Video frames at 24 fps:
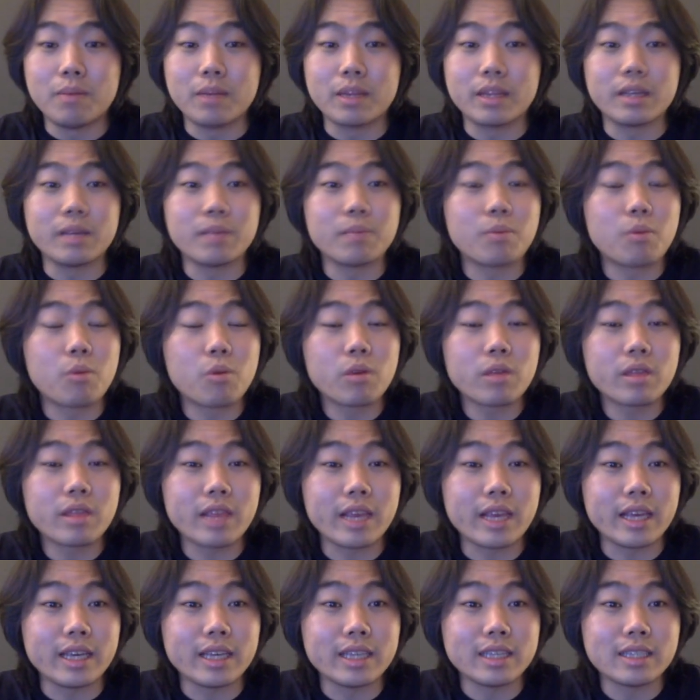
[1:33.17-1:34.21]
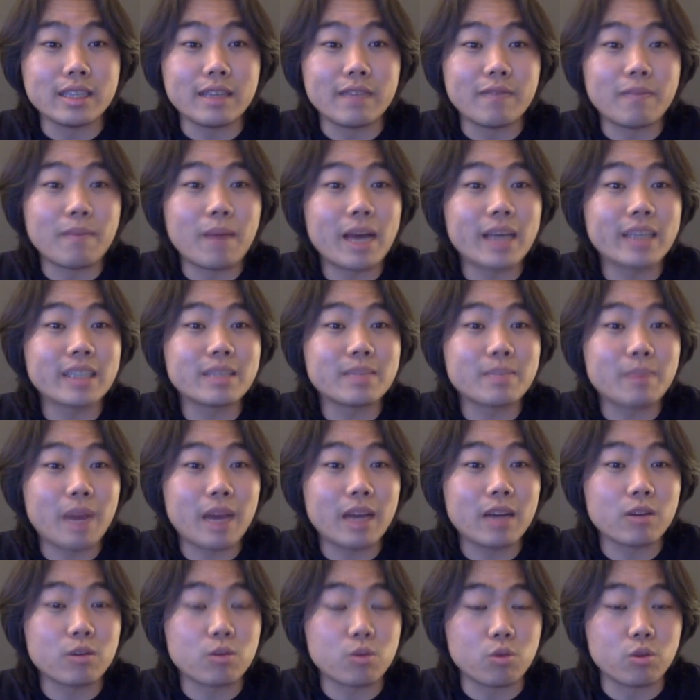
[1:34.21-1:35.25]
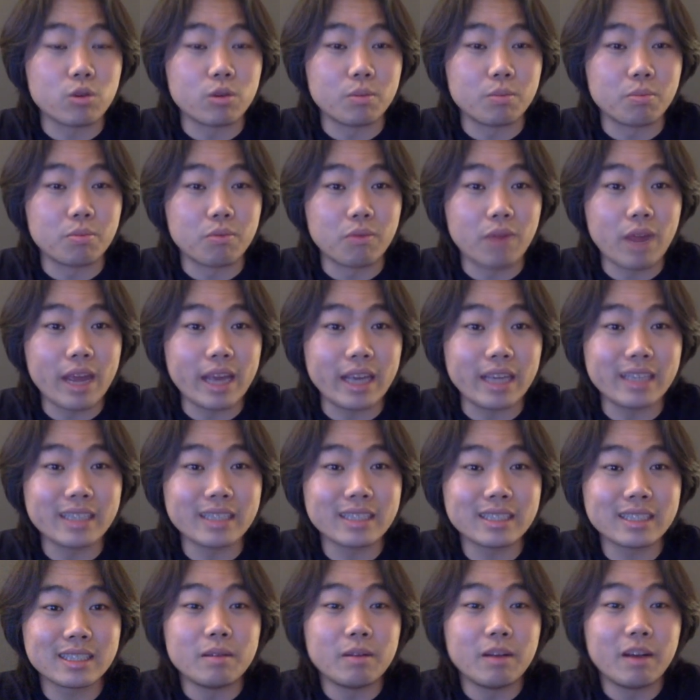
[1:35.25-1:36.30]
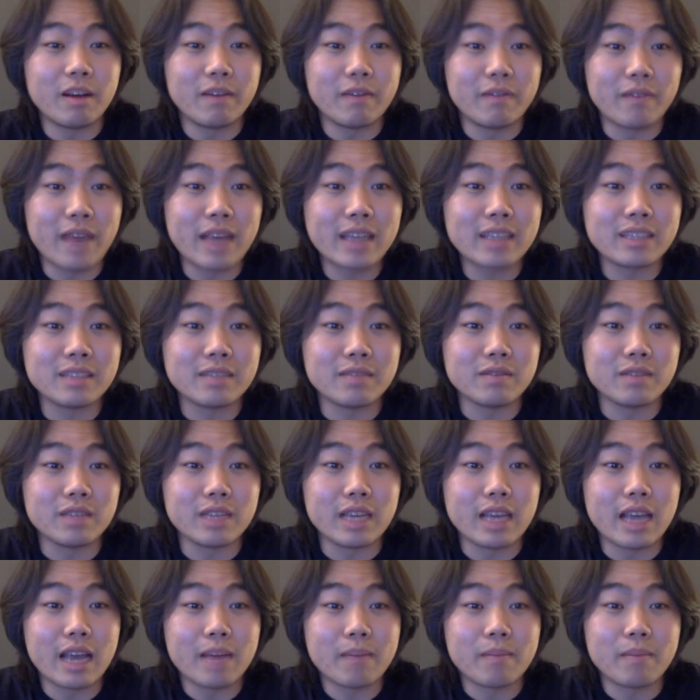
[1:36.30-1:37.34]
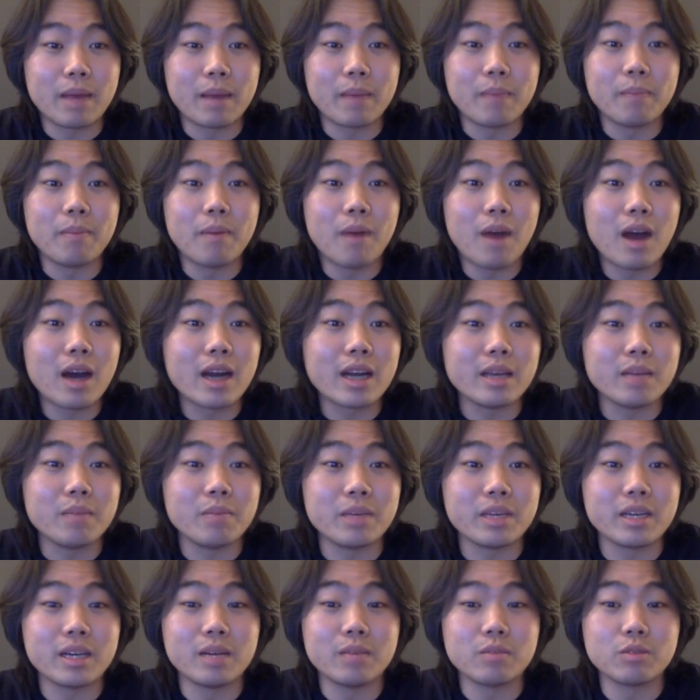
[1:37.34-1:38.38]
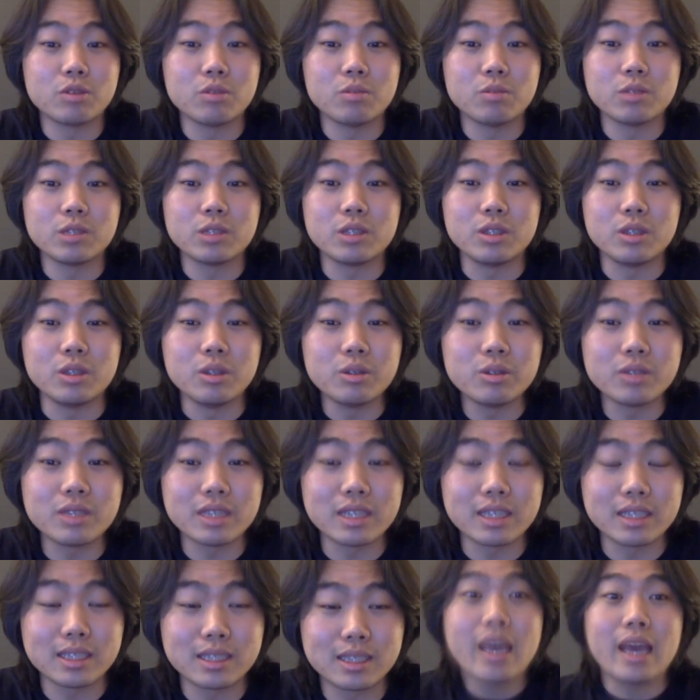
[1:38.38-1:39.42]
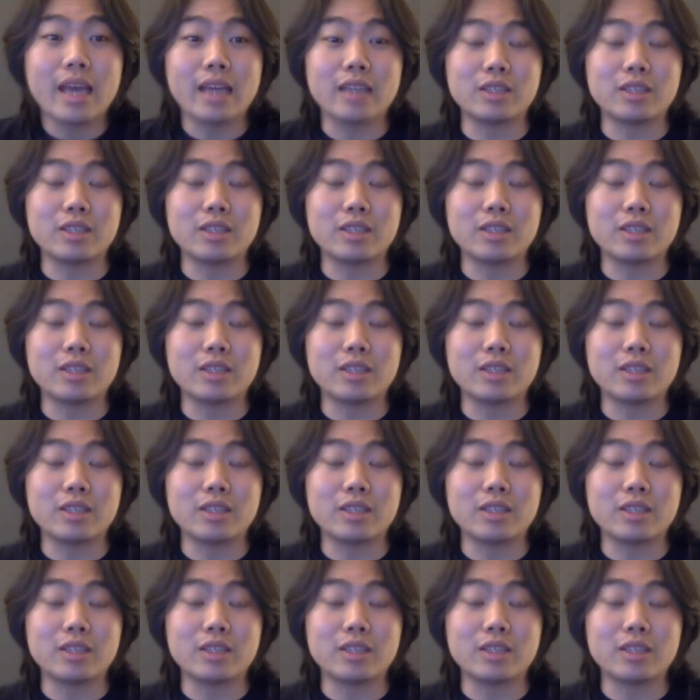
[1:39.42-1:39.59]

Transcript: But the important thing is, if my spinal cord breaks, effectively, my body becomes almost useless.